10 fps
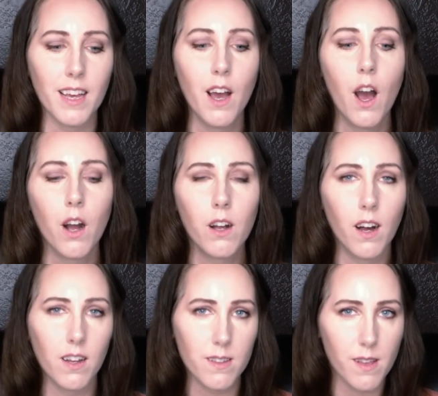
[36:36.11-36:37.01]
that
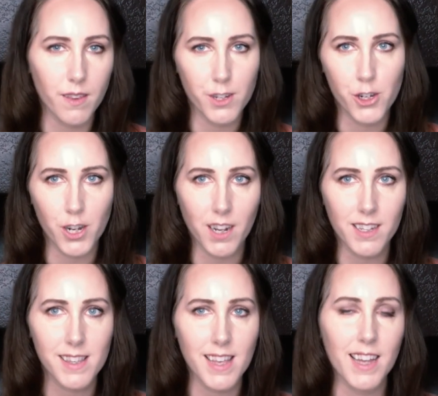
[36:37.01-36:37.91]
calls all the
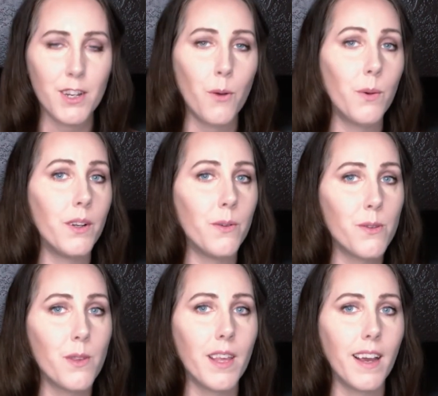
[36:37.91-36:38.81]
shots and no one
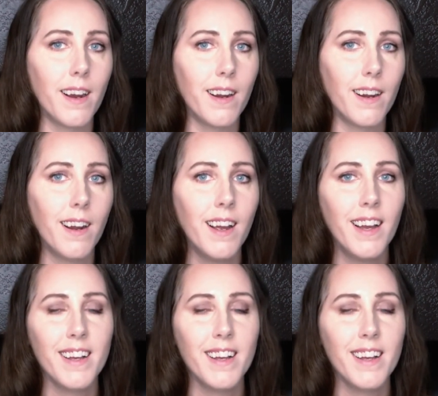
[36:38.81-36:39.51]
knows who they are.